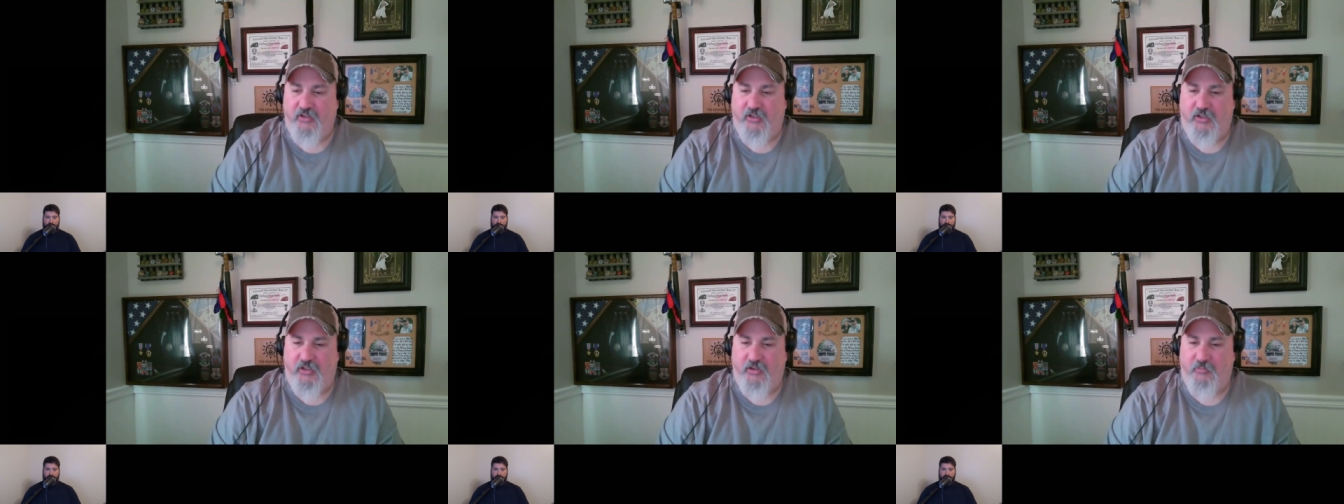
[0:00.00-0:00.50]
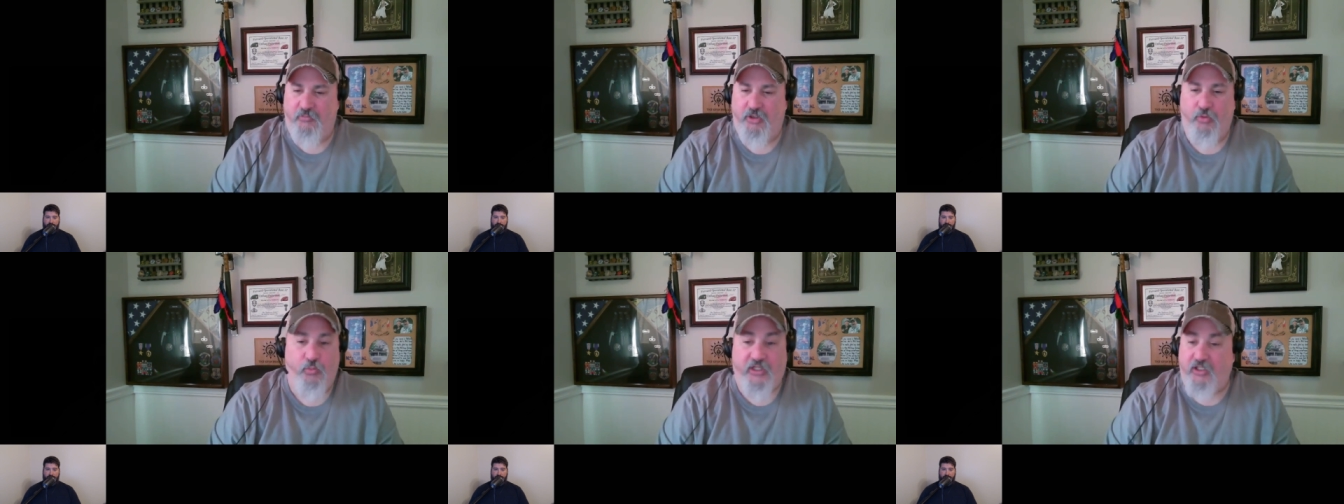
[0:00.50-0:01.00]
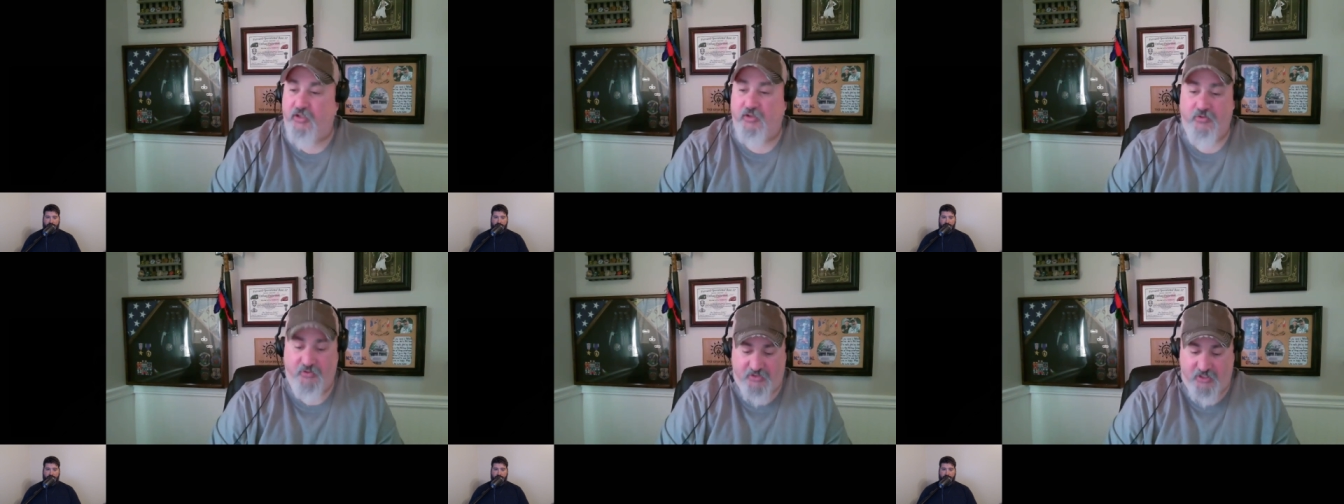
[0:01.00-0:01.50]
Um, we didn't
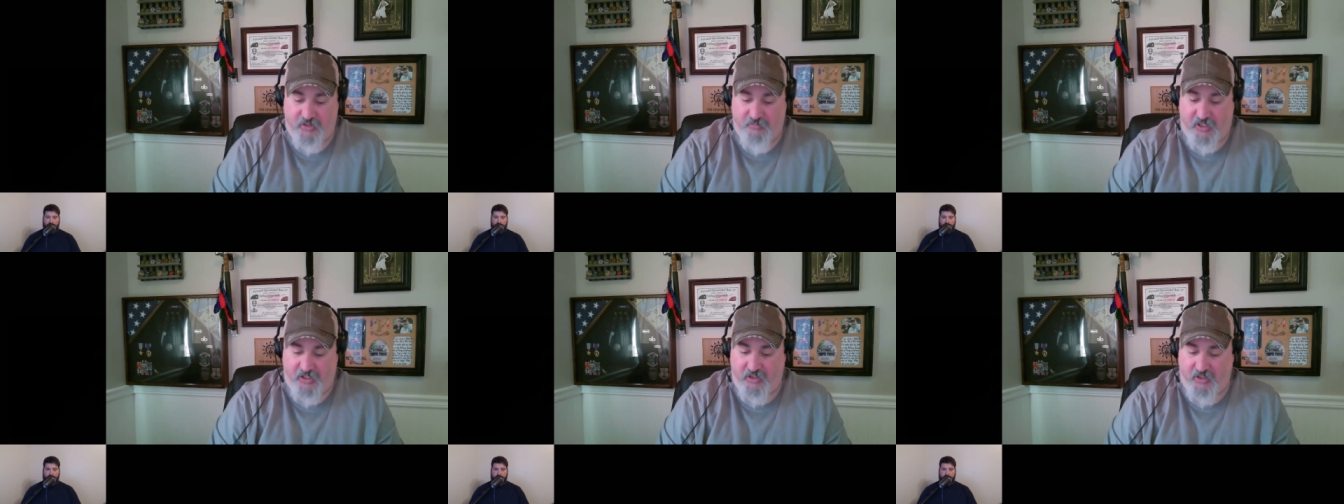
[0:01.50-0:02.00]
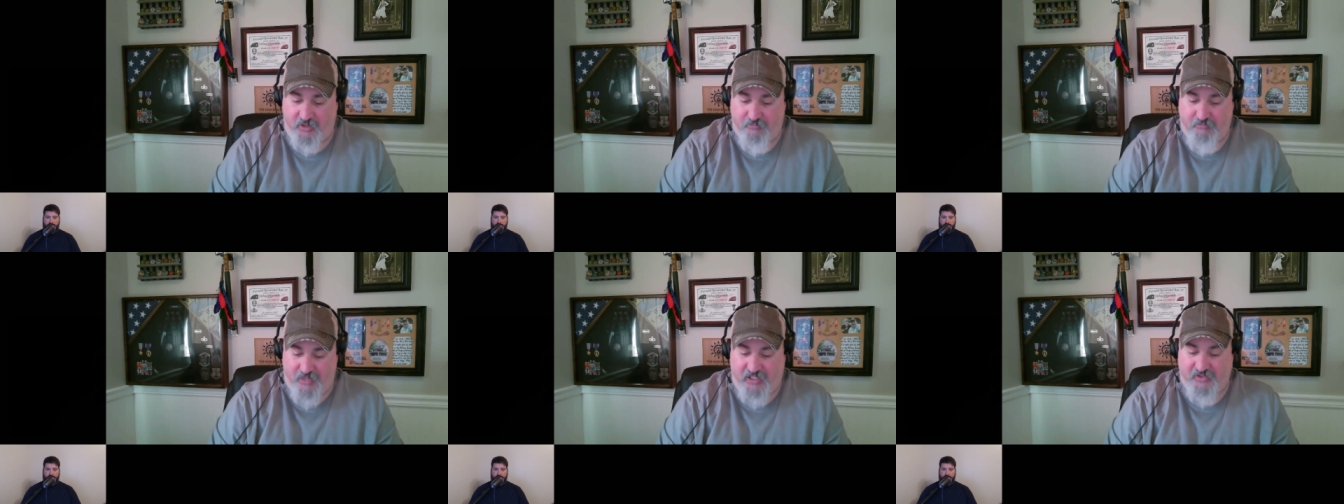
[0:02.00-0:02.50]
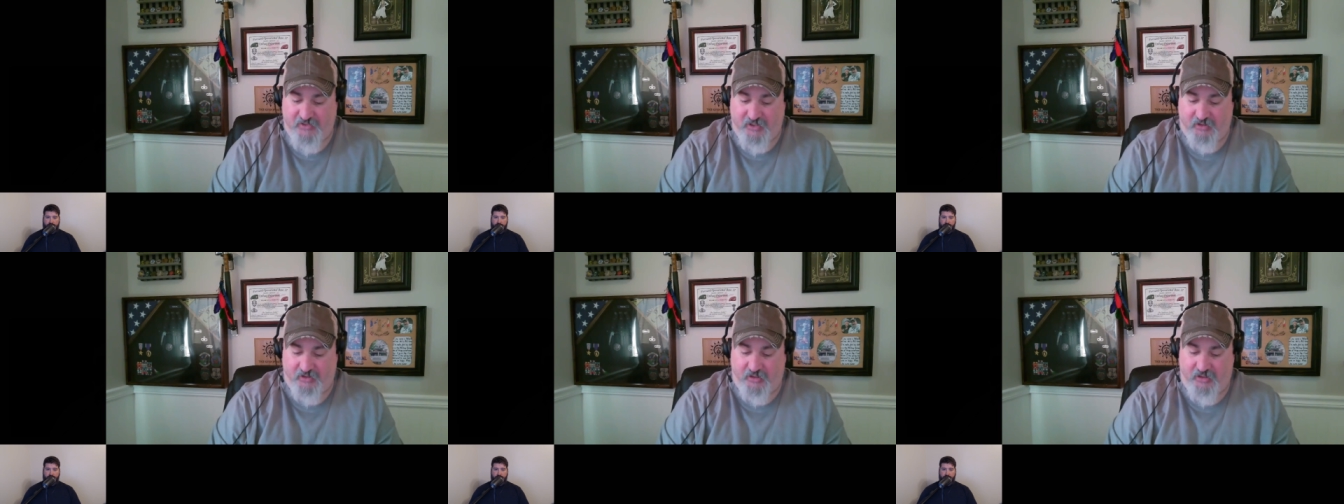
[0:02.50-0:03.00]
lose anybody,
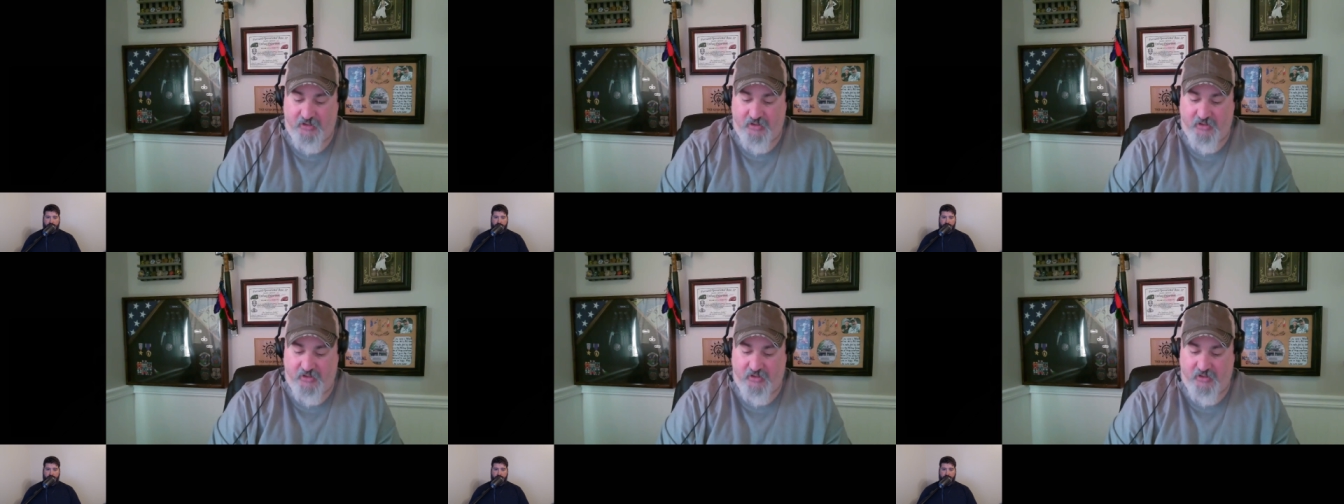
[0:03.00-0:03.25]
amazingly.